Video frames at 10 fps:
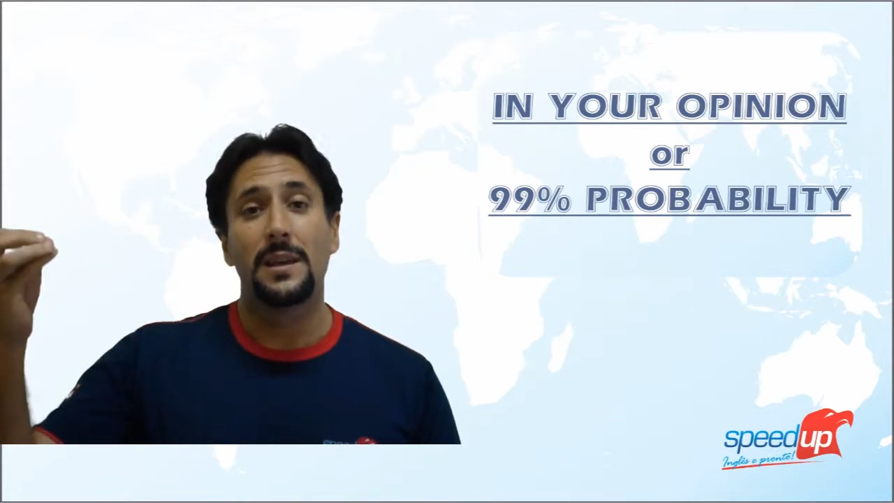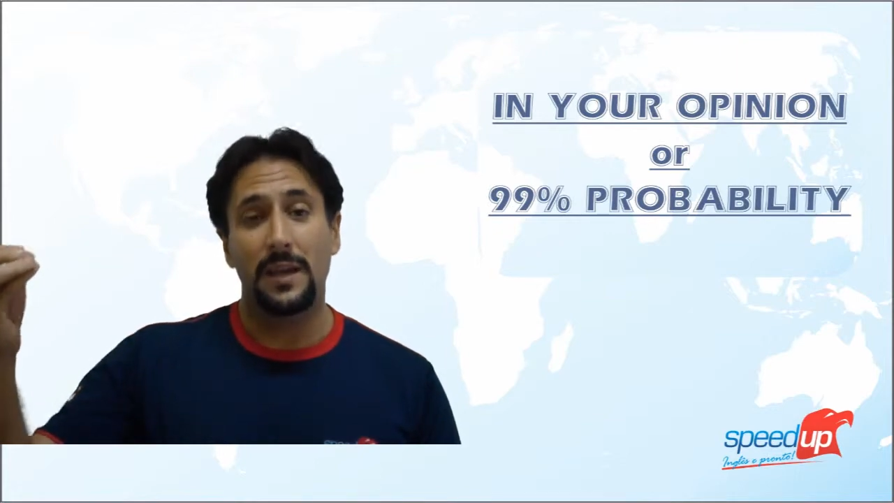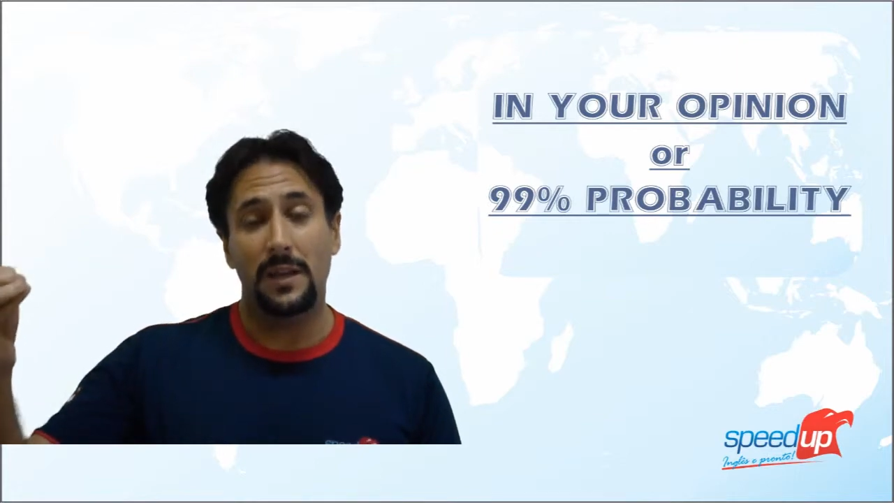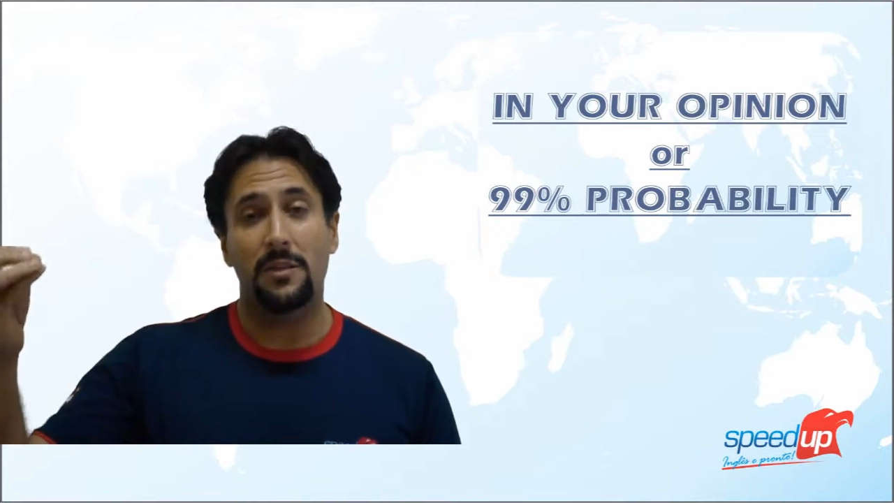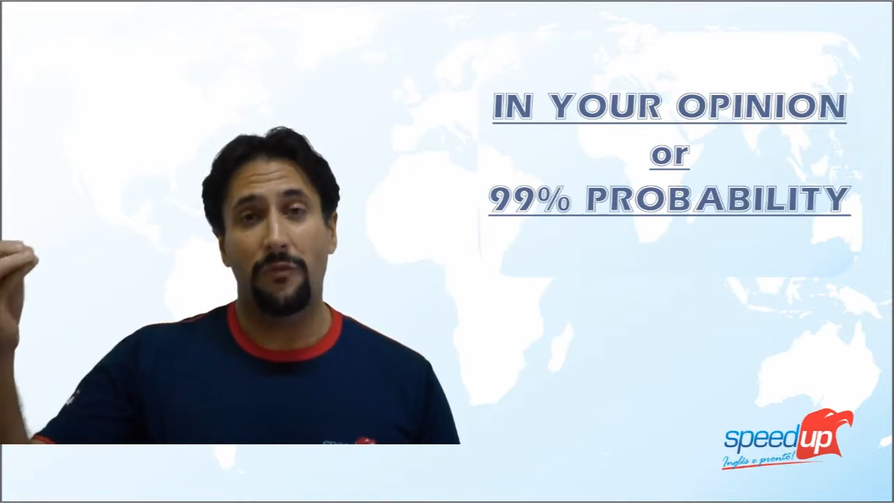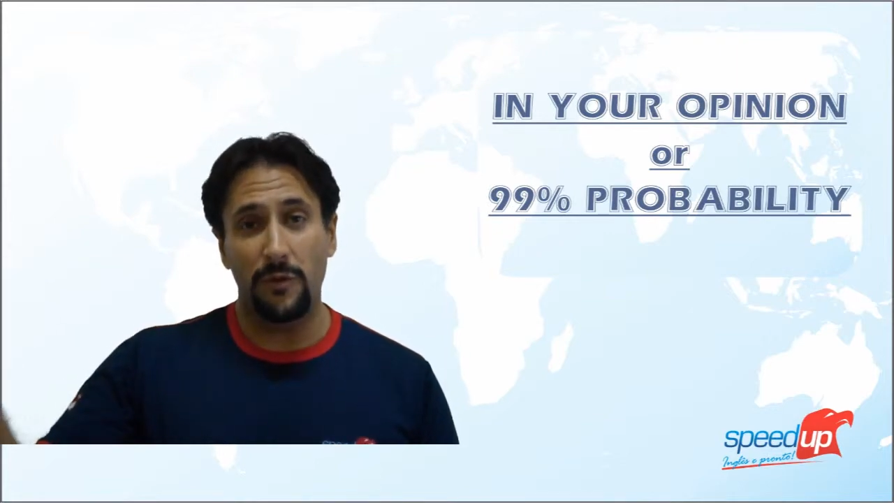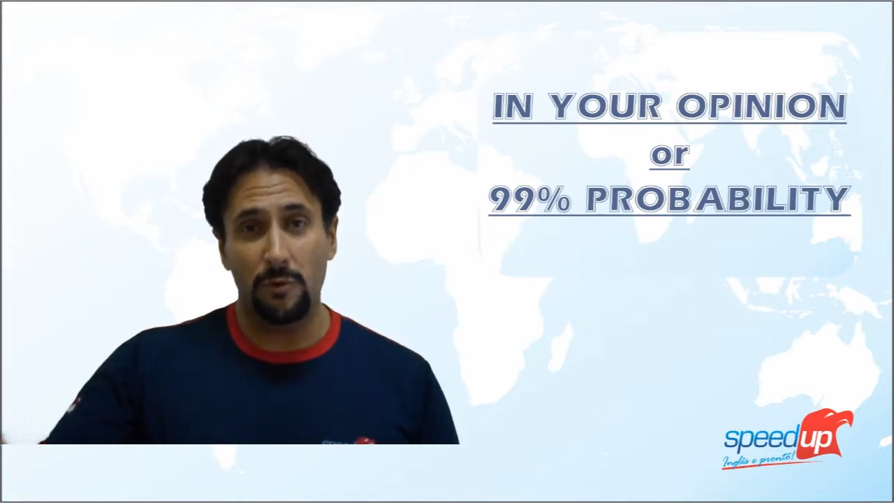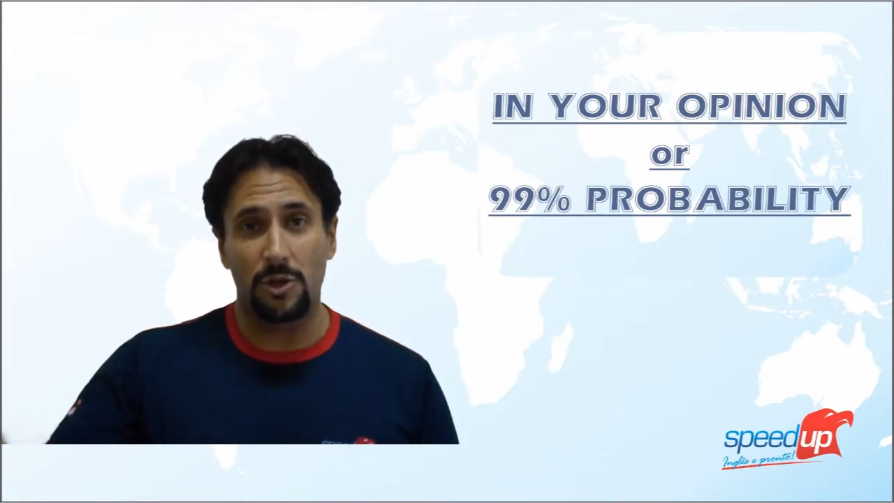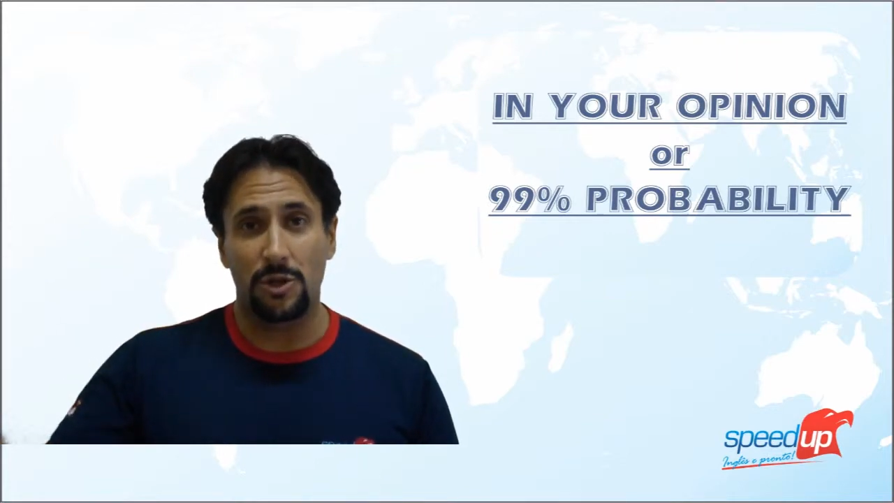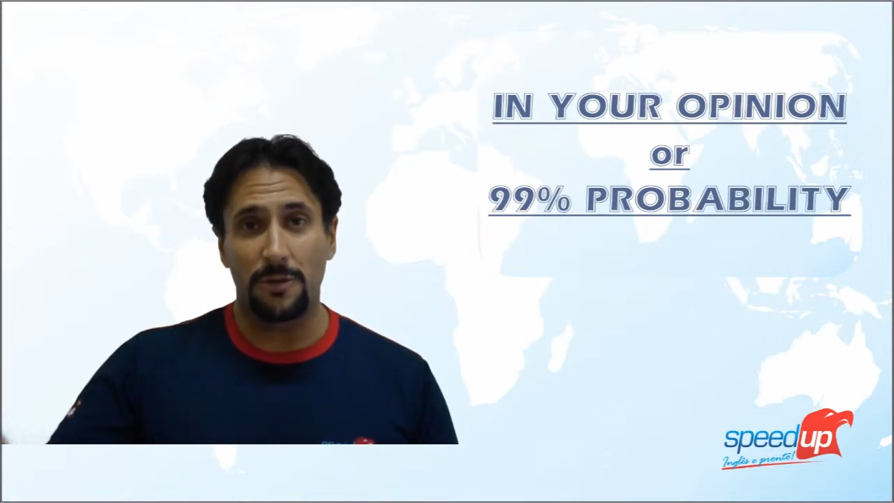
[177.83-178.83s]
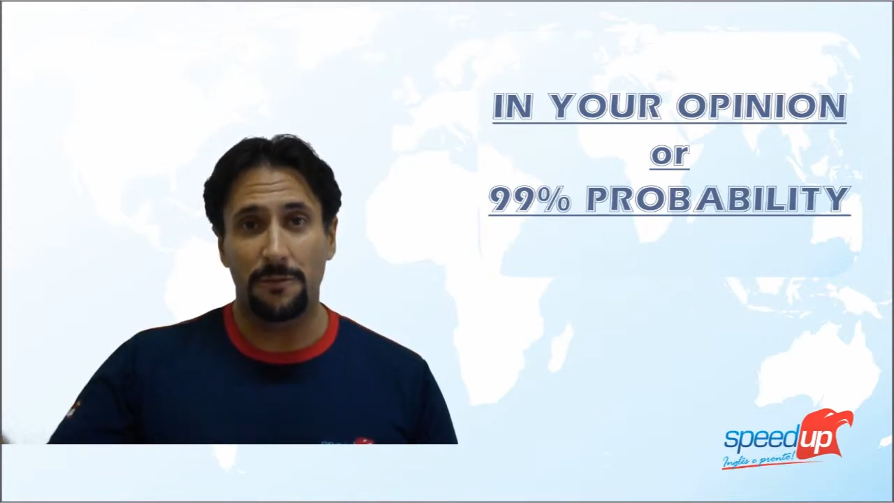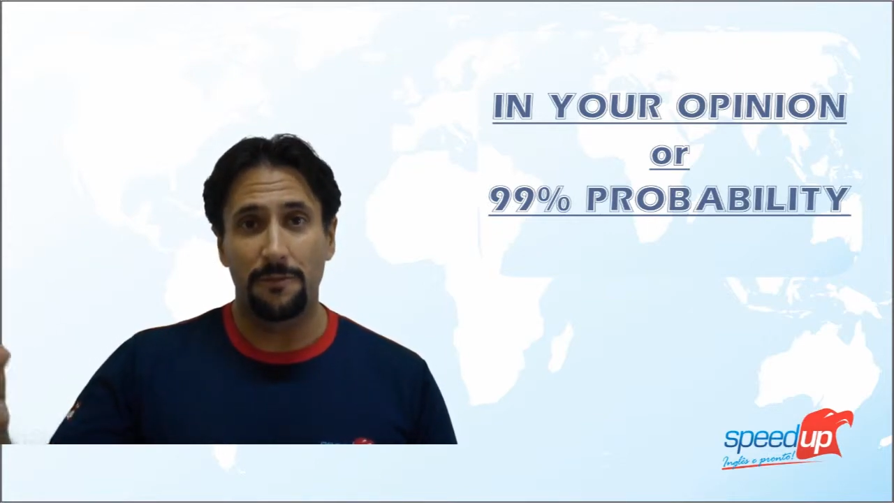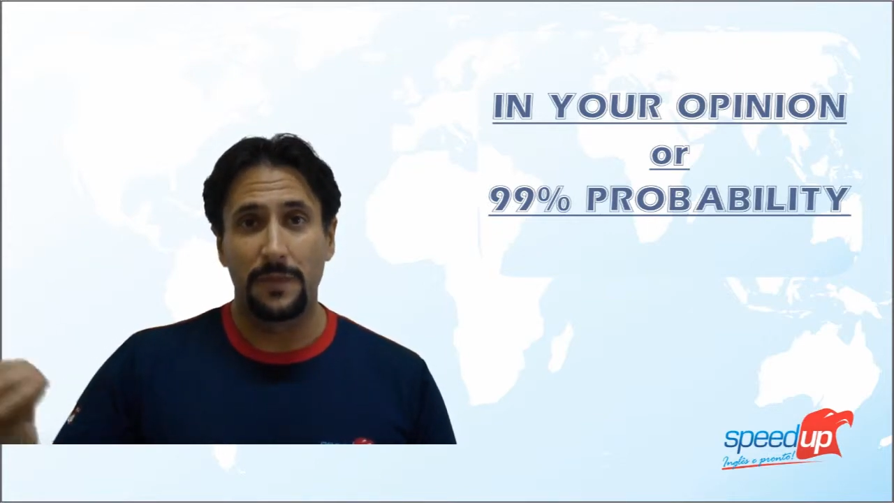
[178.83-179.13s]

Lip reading: in the future,